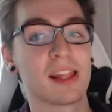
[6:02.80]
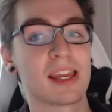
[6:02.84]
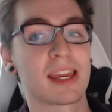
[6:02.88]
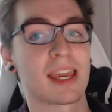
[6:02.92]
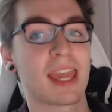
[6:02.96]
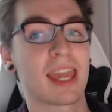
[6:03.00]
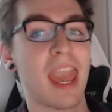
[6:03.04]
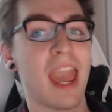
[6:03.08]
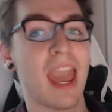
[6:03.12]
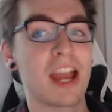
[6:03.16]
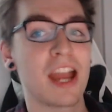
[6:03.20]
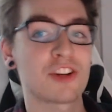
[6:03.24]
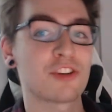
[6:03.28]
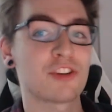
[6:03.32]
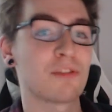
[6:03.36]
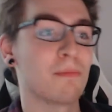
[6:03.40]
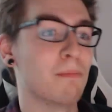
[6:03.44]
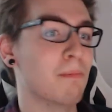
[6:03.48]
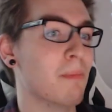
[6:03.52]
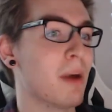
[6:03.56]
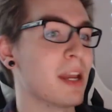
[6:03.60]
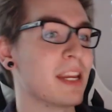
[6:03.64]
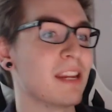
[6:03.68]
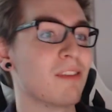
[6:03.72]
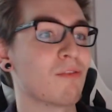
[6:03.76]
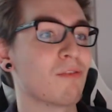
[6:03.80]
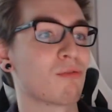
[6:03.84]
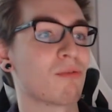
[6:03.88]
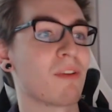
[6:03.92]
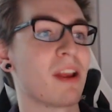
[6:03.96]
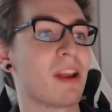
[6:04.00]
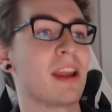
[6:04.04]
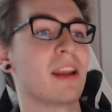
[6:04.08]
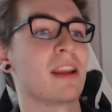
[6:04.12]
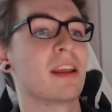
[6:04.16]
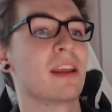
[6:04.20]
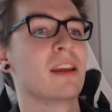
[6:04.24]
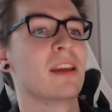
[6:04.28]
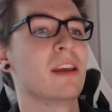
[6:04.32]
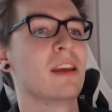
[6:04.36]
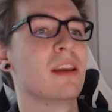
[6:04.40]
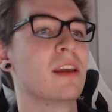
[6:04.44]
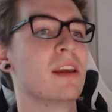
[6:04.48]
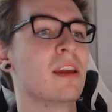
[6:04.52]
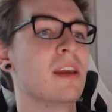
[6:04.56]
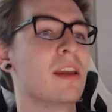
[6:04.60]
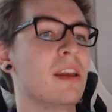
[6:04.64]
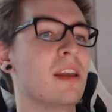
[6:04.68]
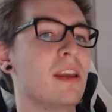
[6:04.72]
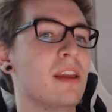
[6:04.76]
cash money rate,
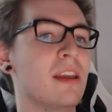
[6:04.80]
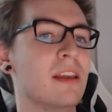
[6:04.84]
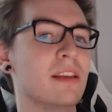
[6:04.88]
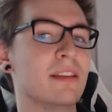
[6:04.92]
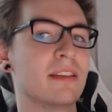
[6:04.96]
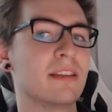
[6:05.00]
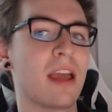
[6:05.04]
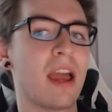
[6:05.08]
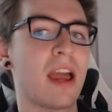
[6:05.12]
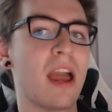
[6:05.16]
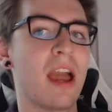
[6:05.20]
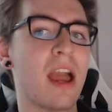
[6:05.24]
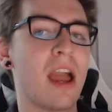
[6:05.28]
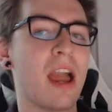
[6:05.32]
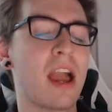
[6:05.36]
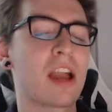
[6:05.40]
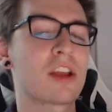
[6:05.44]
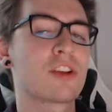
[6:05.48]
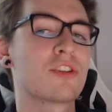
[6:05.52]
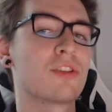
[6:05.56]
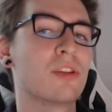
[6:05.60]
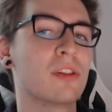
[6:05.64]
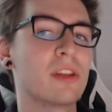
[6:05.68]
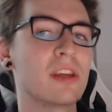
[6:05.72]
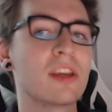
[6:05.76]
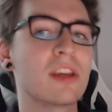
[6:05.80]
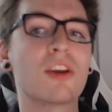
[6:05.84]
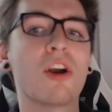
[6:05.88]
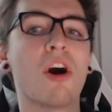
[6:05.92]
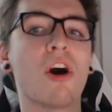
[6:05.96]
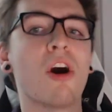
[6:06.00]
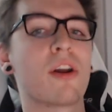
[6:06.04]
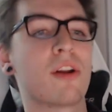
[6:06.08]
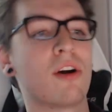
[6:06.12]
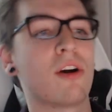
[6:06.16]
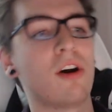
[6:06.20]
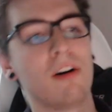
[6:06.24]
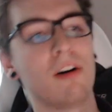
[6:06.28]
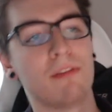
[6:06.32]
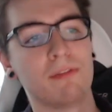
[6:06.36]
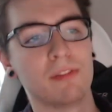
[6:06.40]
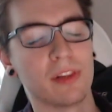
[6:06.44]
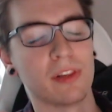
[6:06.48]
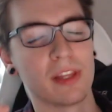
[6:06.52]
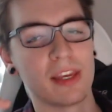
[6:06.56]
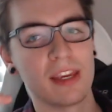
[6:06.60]
is actually god awful.